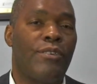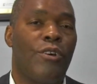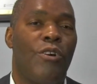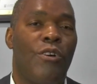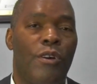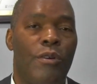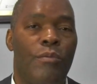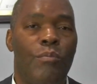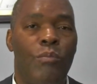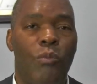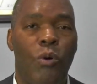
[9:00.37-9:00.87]

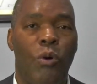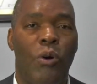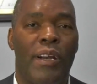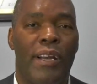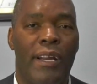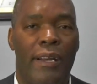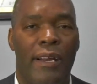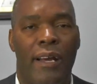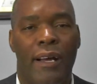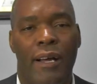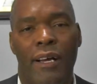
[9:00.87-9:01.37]
earn more
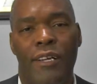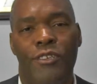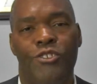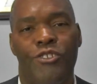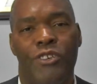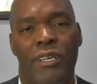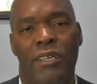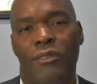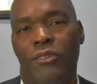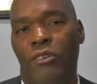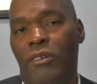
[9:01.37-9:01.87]
than
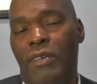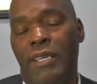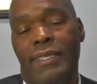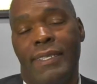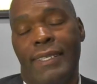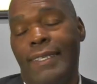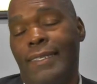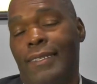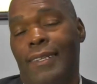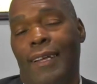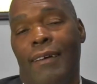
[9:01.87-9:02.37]

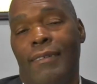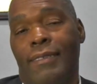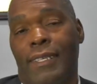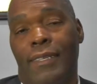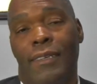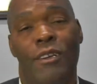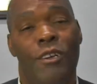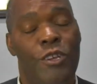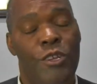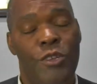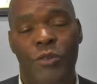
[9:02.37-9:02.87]

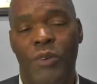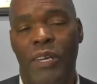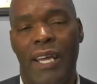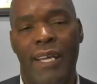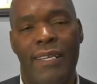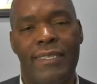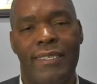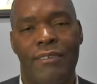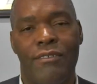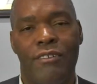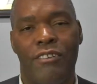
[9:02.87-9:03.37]
136,000, you
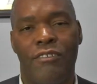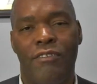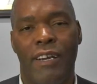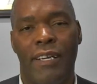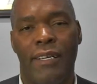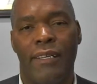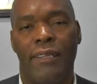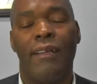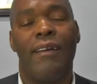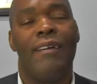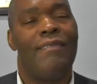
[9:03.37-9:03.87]
get 0
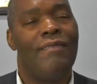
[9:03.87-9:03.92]
credit.